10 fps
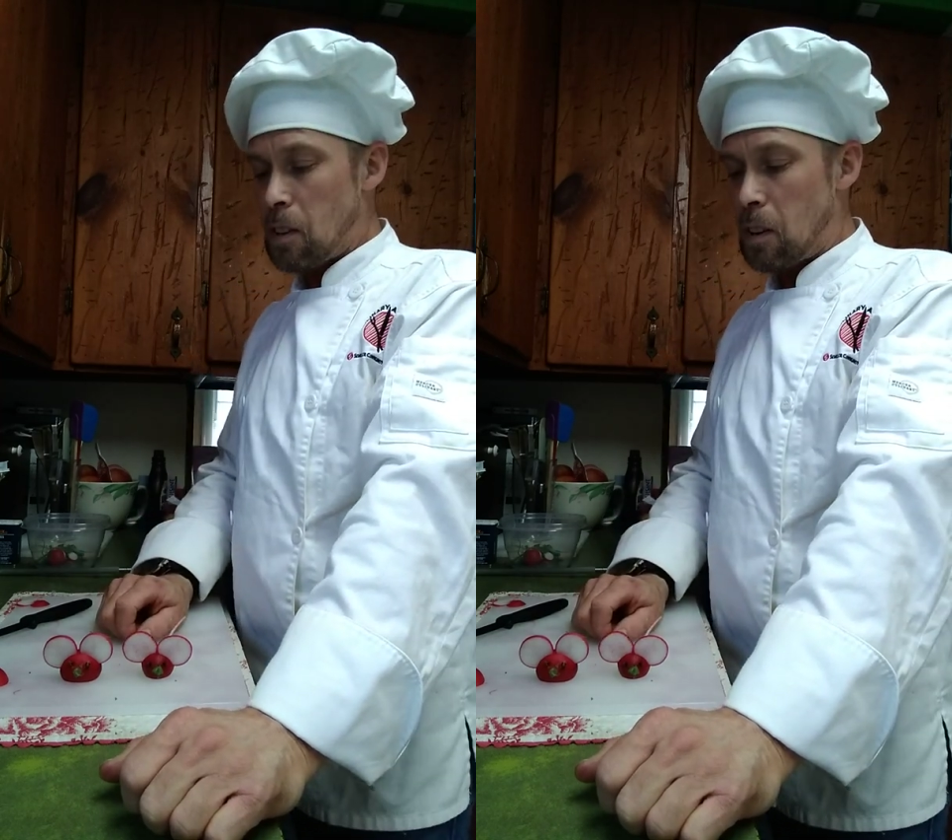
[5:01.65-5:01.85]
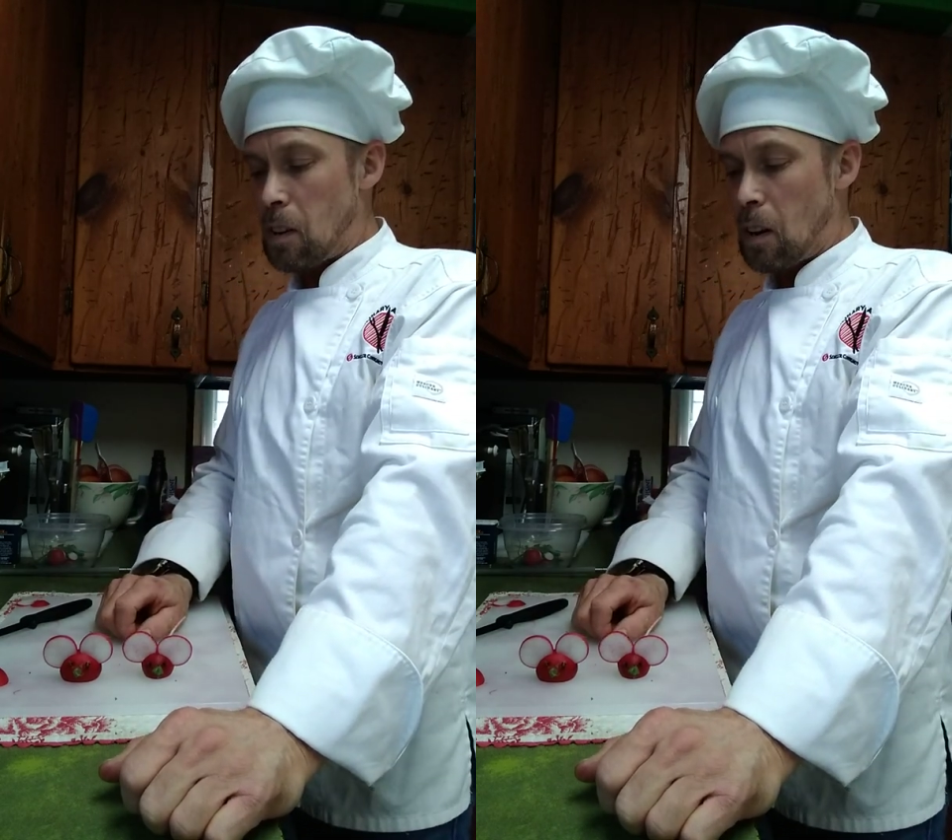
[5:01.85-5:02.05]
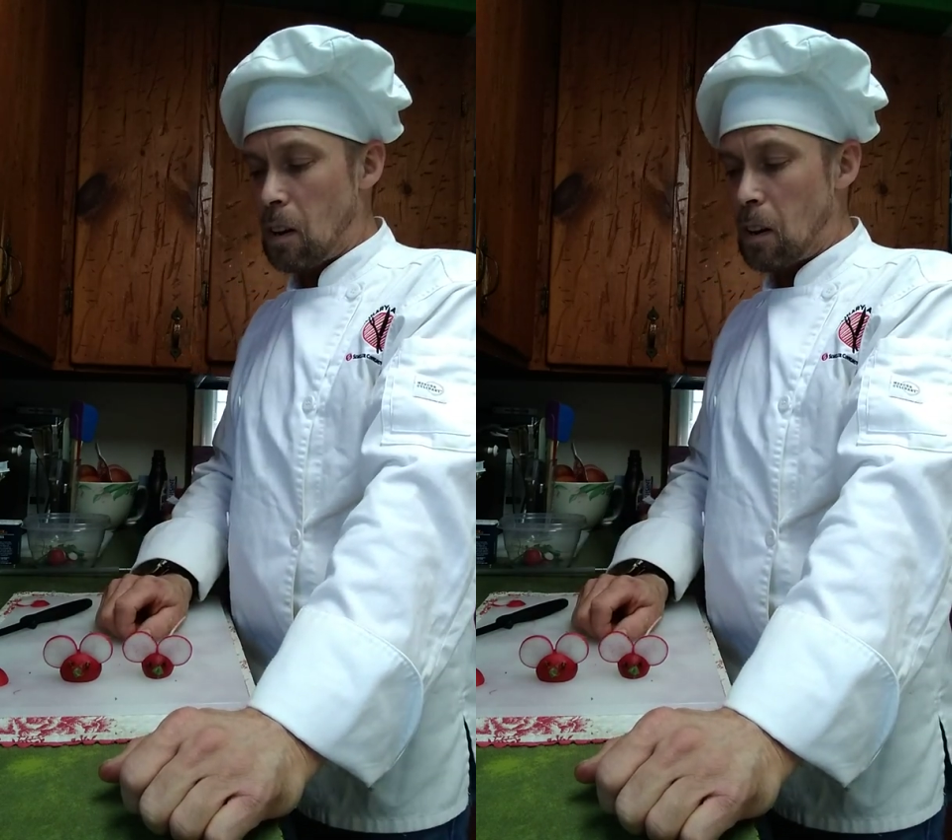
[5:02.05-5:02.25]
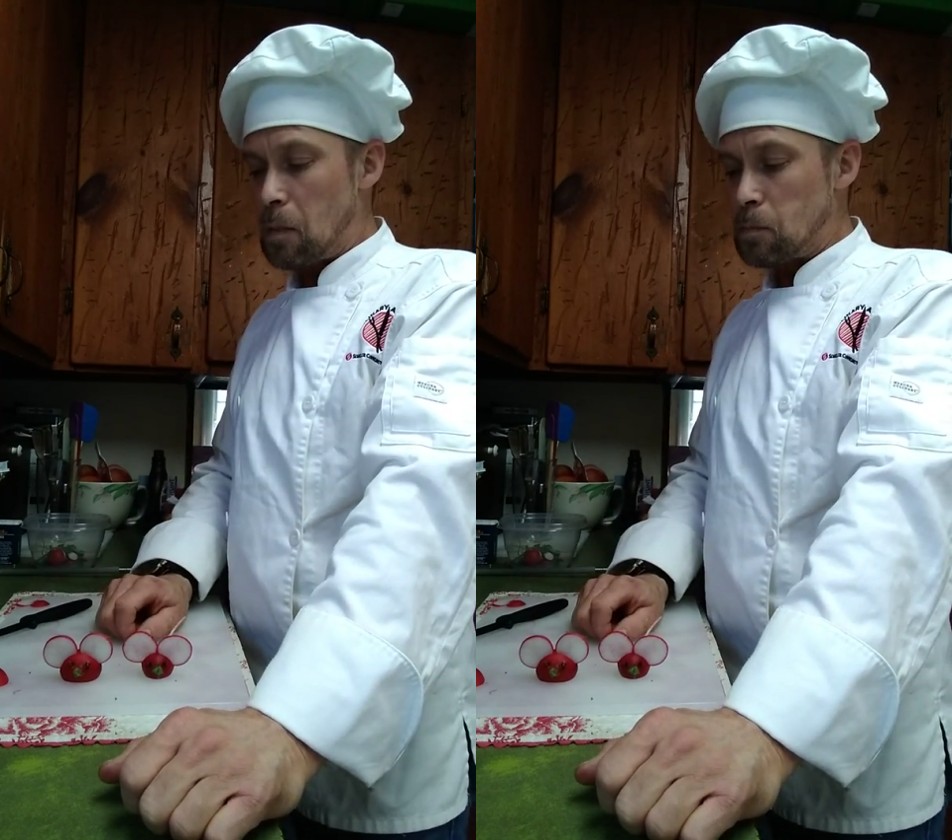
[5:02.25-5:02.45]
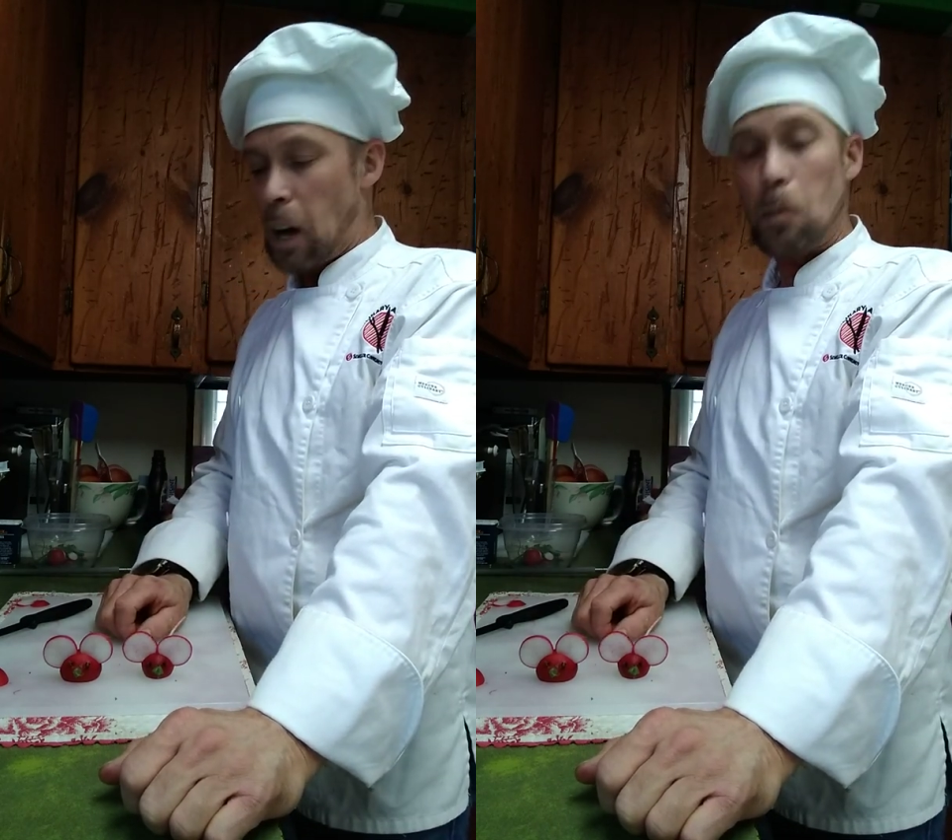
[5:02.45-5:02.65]
and
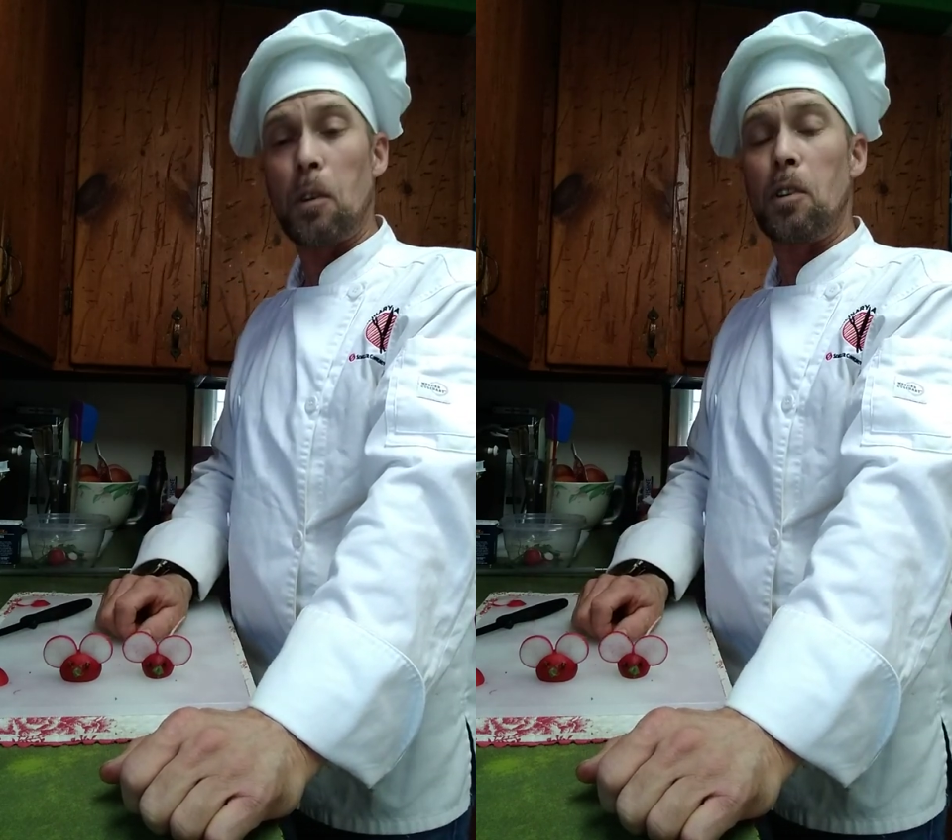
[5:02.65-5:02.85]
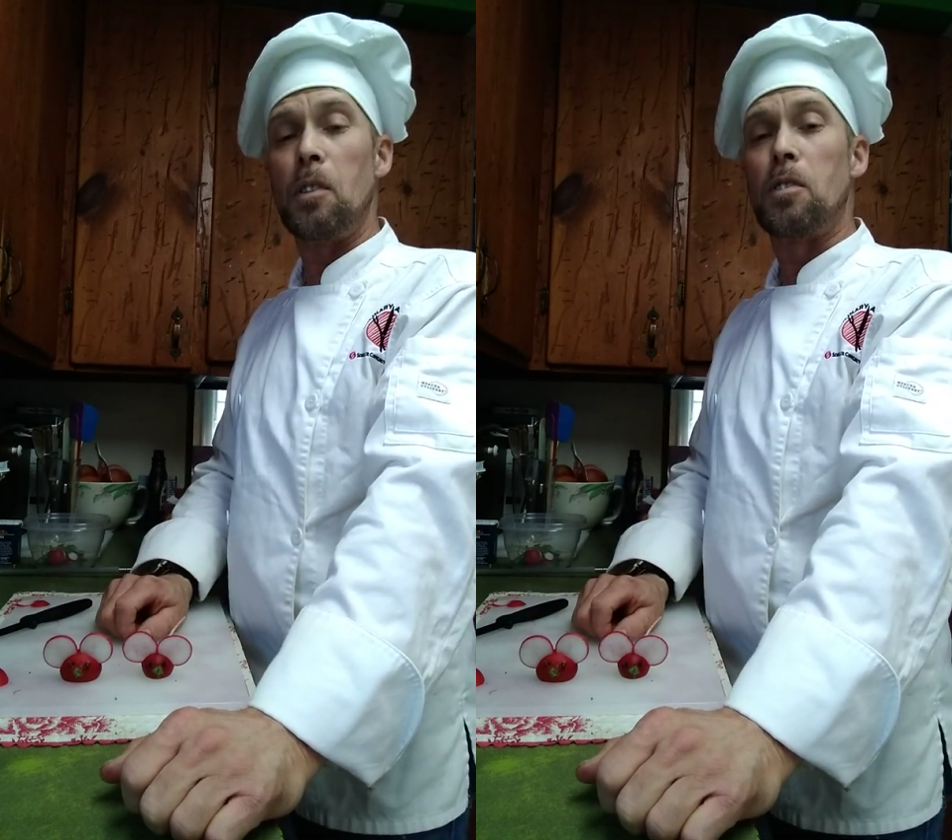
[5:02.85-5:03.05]
I'm going to do